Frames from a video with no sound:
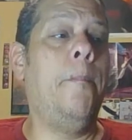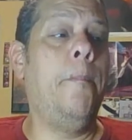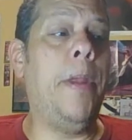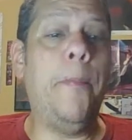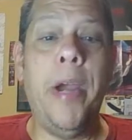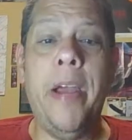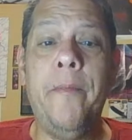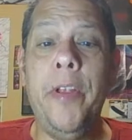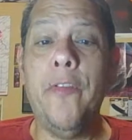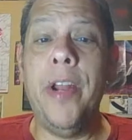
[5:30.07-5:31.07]
people
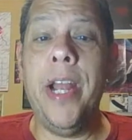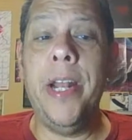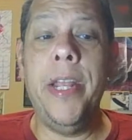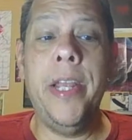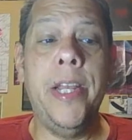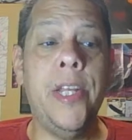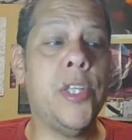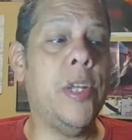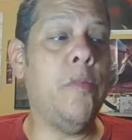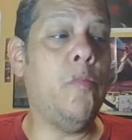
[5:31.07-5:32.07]
have different
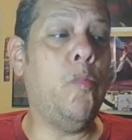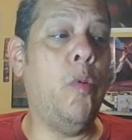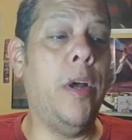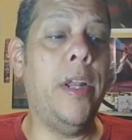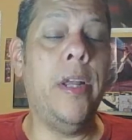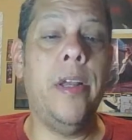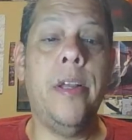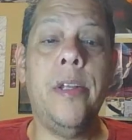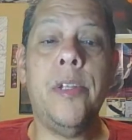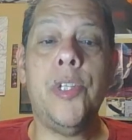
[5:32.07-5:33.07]
ideas and want
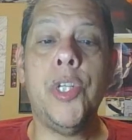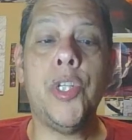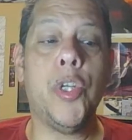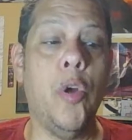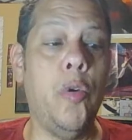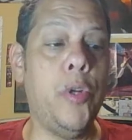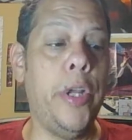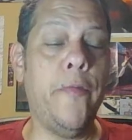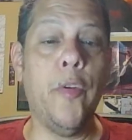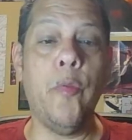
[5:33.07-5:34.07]
to just go
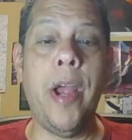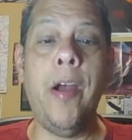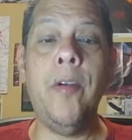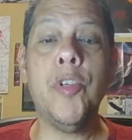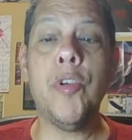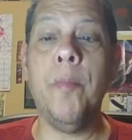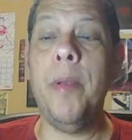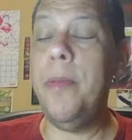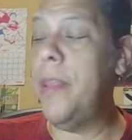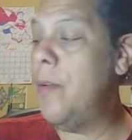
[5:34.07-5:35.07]
different routes, or
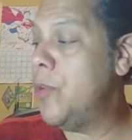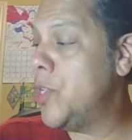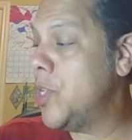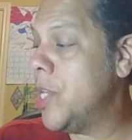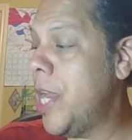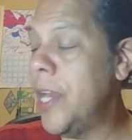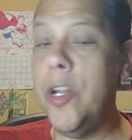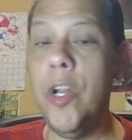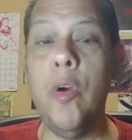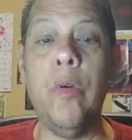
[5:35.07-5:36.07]
maybe they was just like,
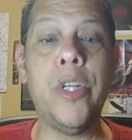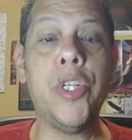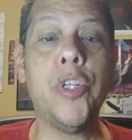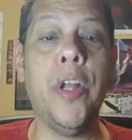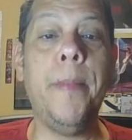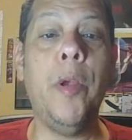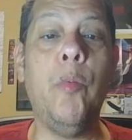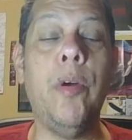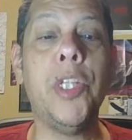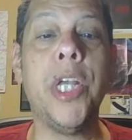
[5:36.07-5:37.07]
you know, this is going to be a
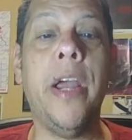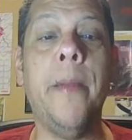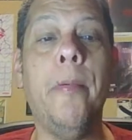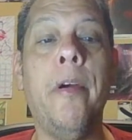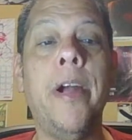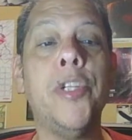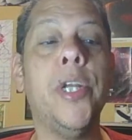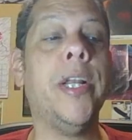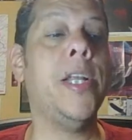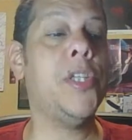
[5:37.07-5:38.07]
one-time
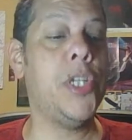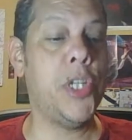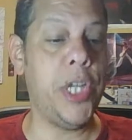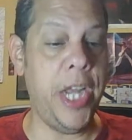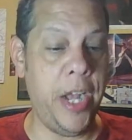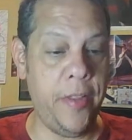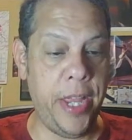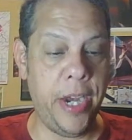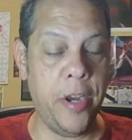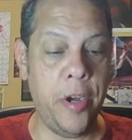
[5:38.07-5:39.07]
project. Let's just see how
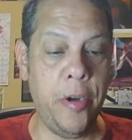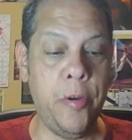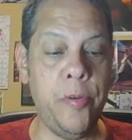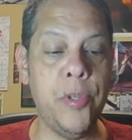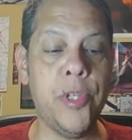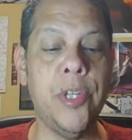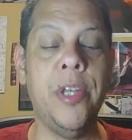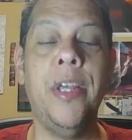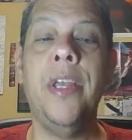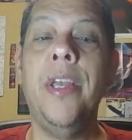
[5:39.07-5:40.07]
that goes.
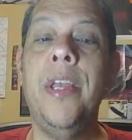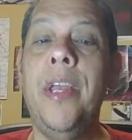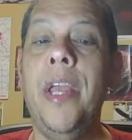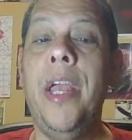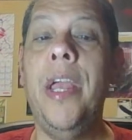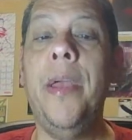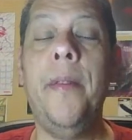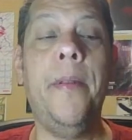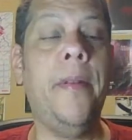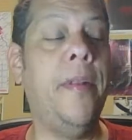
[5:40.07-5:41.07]

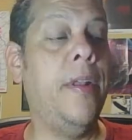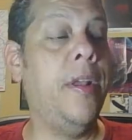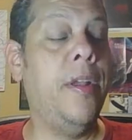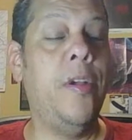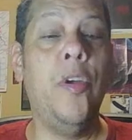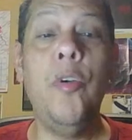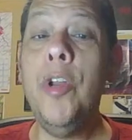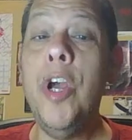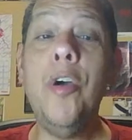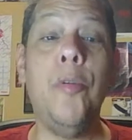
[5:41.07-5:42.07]
And who
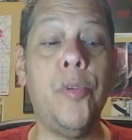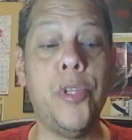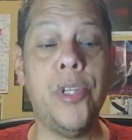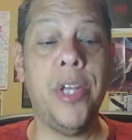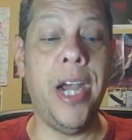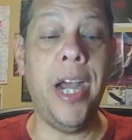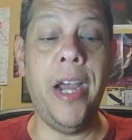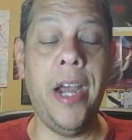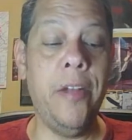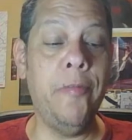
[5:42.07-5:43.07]
knows?
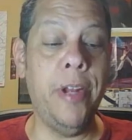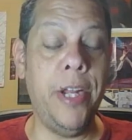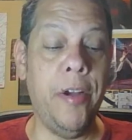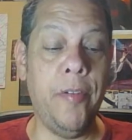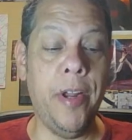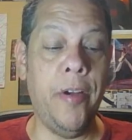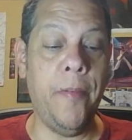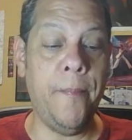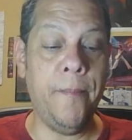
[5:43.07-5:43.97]
I really don't know.